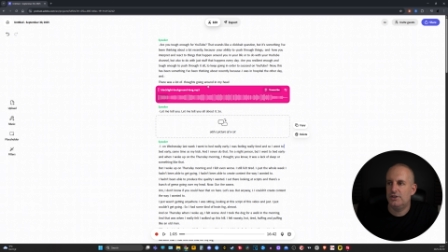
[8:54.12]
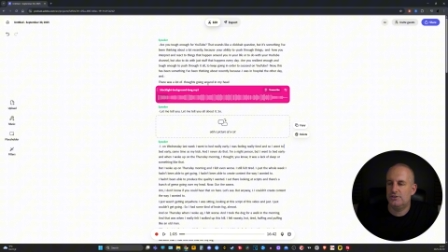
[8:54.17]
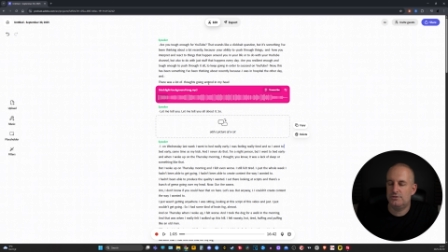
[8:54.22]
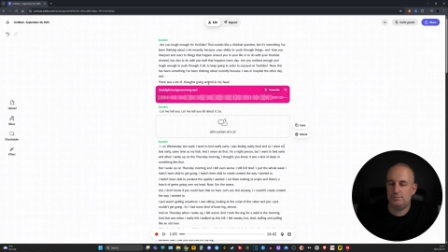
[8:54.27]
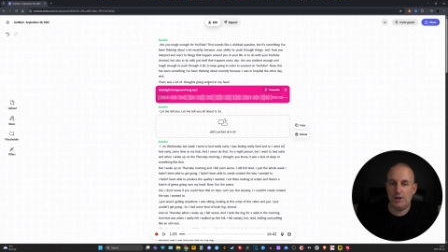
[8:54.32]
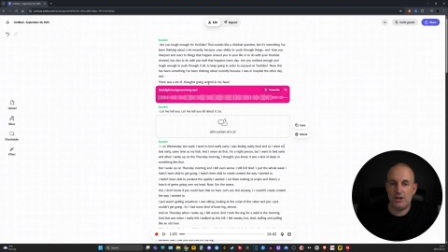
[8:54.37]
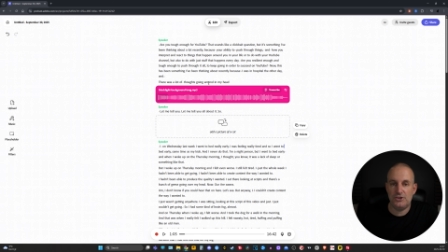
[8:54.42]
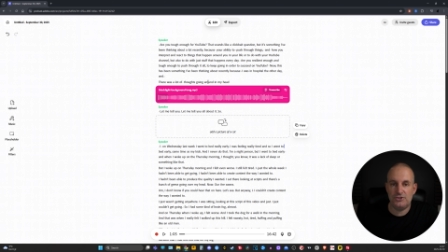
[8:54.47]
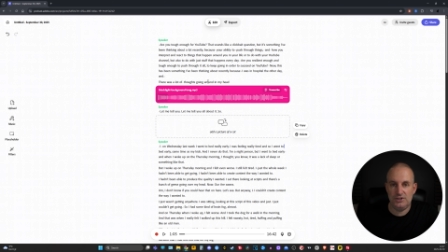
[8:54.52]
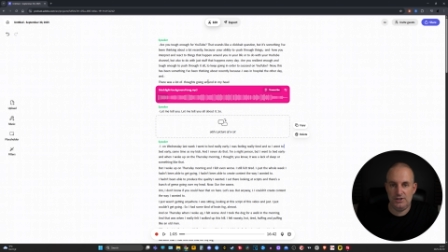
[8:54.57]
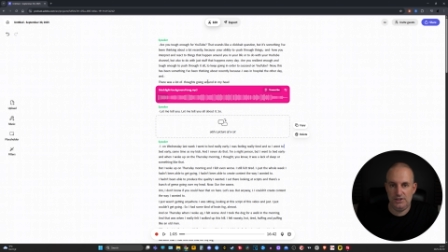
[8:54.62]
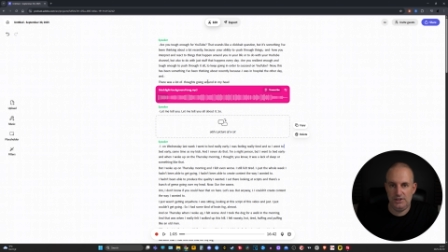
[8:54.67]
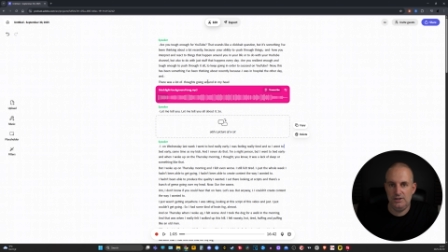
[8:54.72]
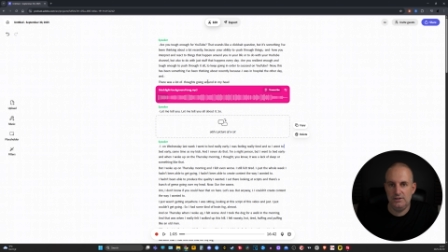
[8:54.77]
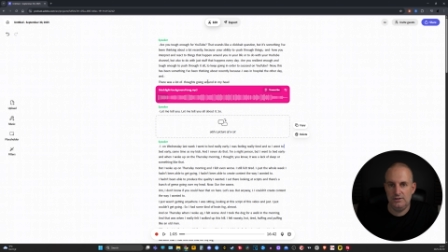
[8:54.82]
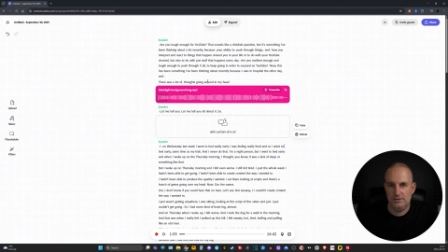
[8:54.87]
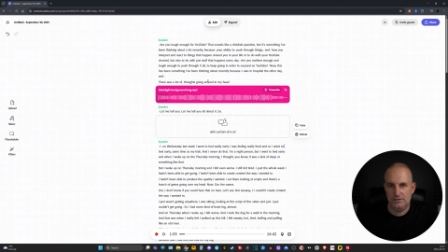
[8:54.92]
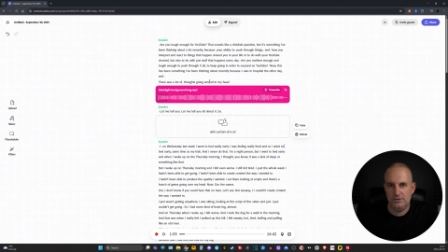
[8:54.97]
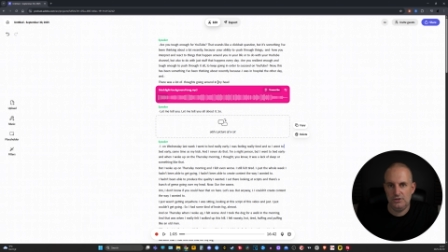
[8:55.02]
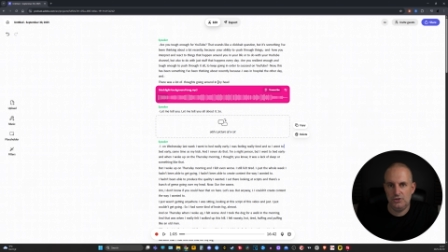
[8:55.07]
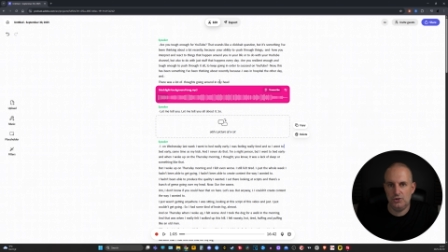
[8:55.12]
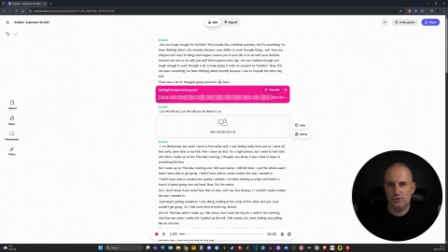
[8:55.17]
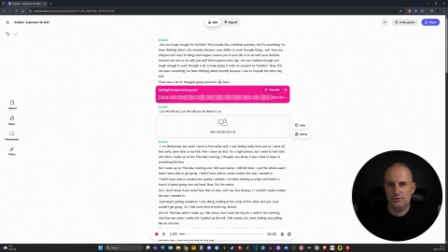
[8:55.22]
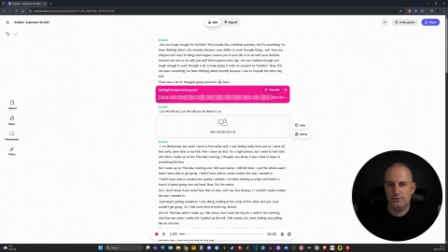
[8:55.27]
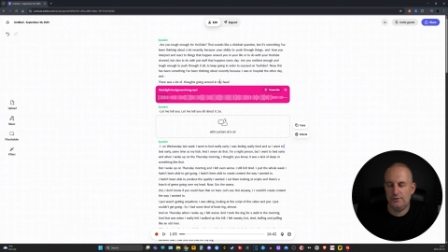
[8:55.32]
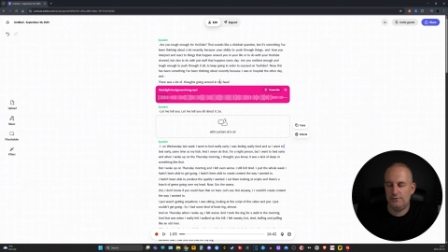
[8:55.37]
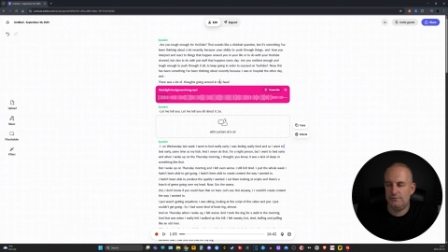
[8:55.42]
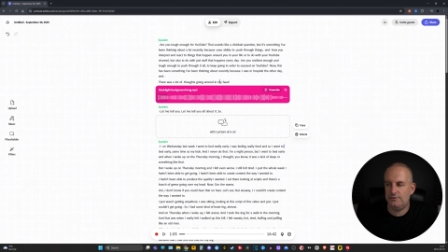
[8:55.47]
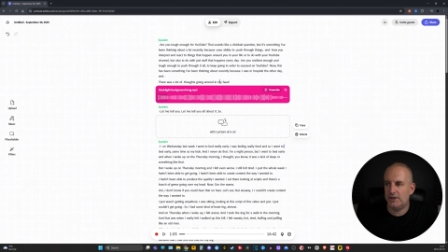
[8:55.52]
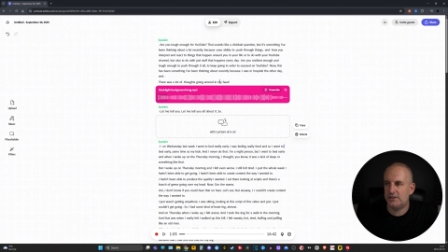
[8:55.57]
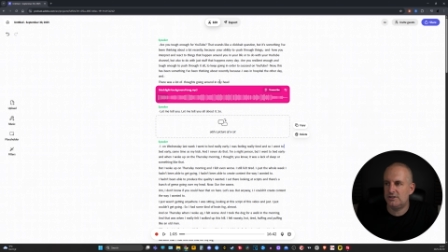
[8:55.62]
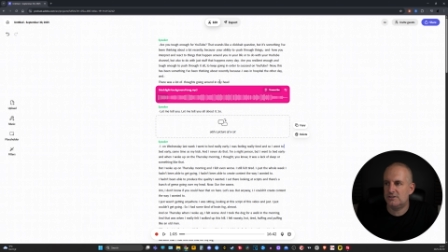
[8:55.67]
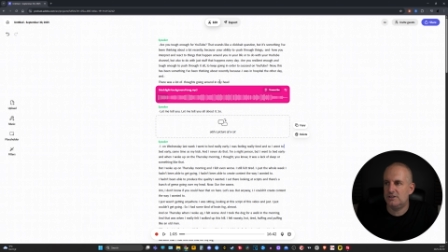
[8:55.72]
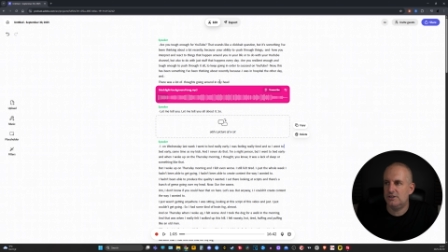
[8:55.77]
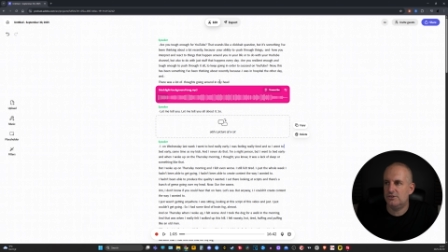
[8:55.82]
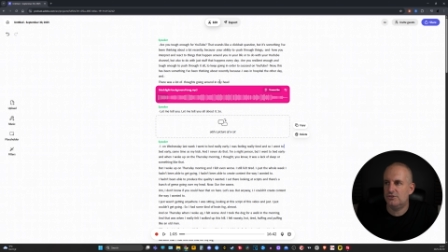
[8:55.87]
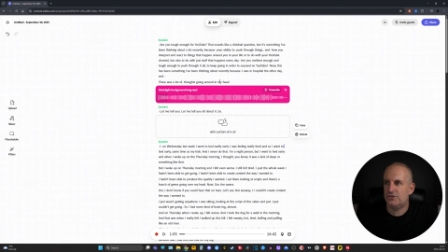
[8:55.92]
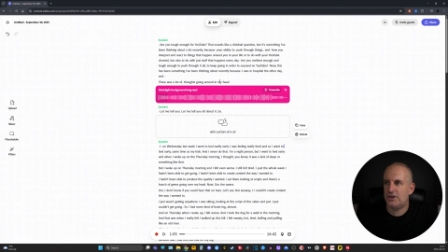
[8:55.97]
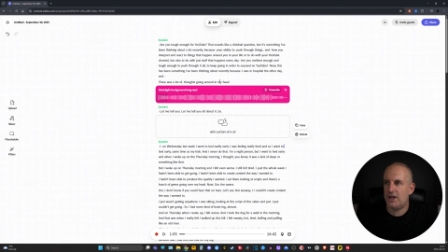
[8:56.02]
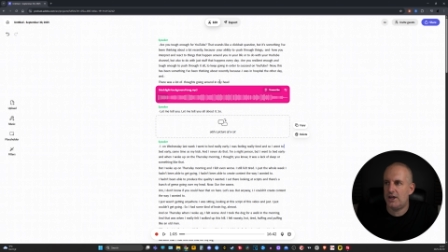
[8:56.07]
Especially good for
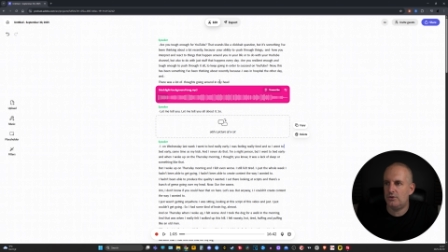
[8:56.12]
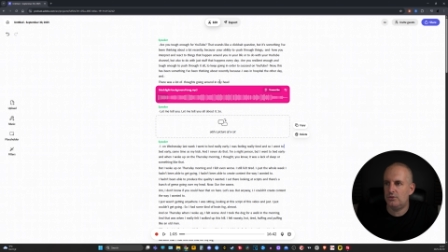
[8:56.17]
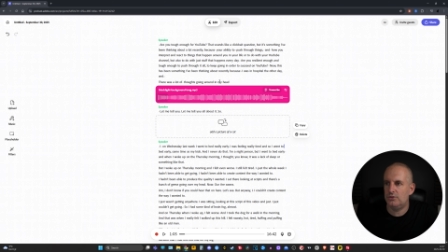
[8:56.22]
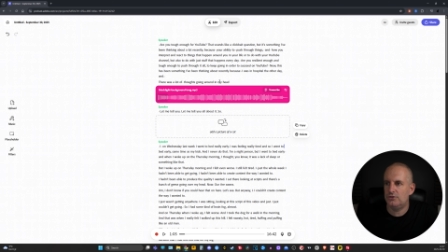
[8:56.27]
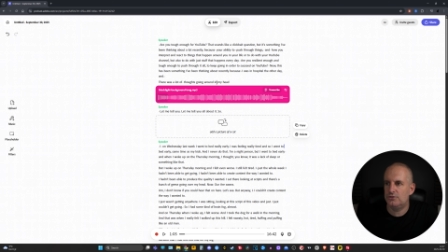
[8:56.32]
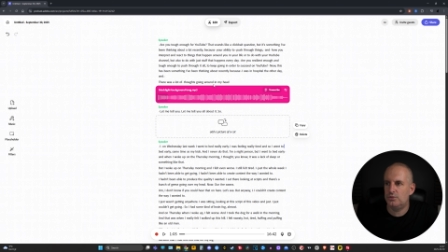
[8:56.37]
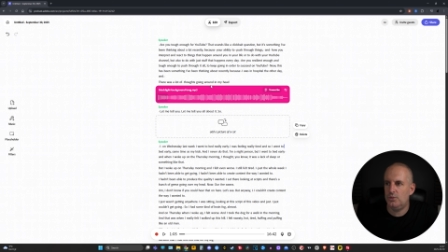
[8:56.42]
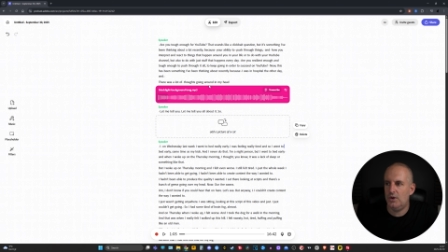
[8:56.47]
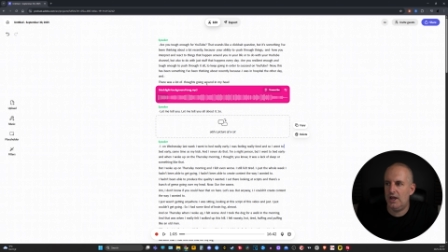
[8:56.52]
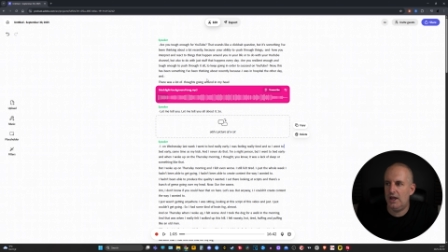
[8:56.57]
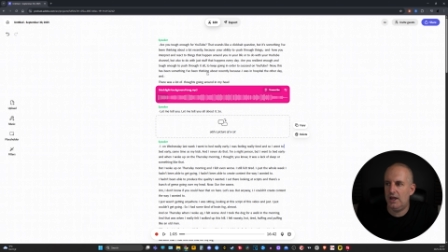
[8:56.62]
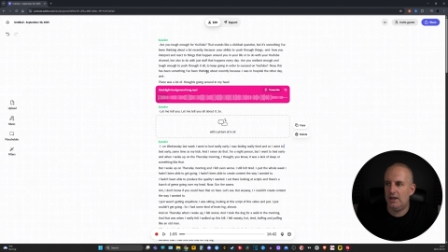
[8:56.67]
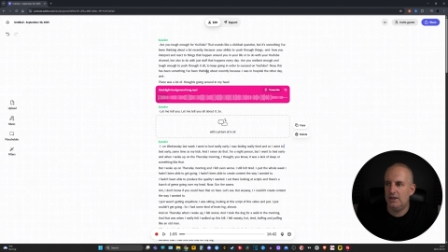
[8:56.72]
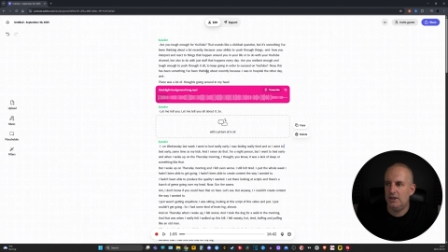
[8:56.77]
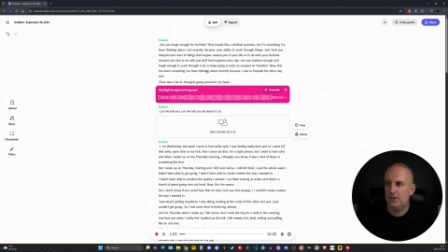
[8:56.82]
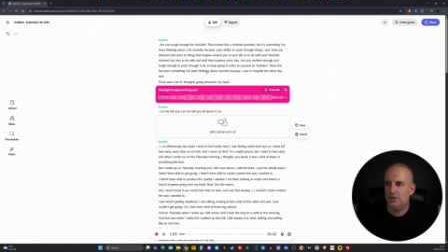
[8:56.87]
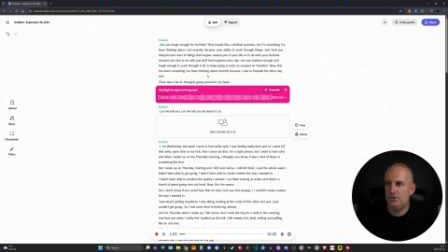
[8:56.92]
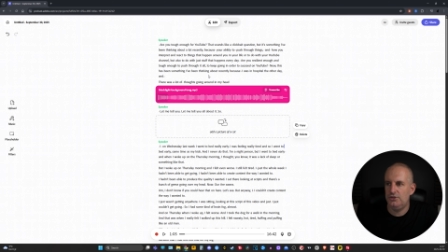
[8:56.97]
faceless channels where